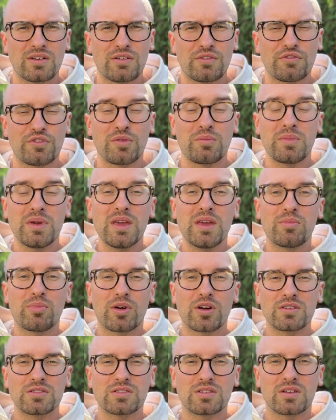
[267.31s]
For me
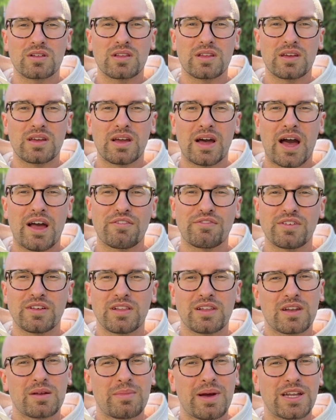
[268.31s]
personally, I feel
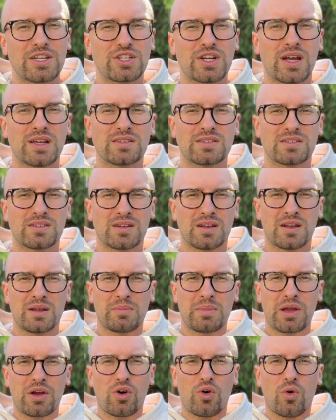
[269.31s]
it in my chest and in
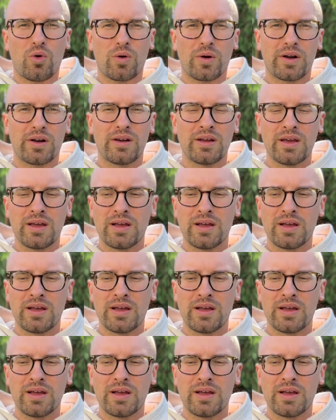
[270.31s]
my core,